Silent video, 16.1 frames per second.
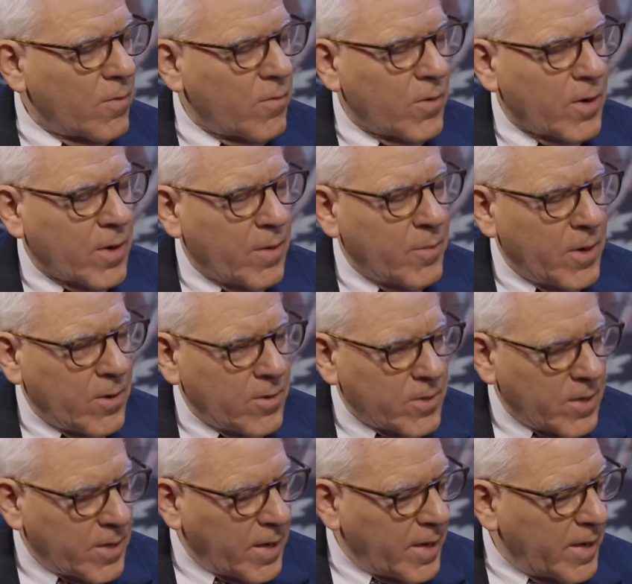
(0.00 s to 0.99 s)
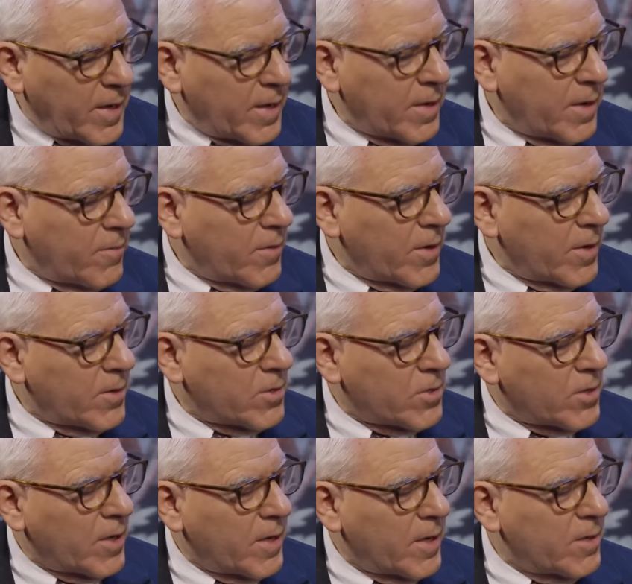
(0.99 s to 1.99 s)
you for coming here today and giving
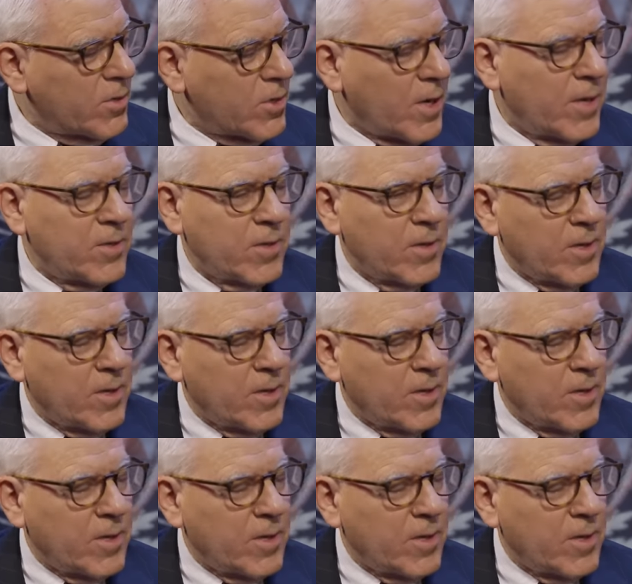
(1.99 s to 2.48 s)
us uh, insights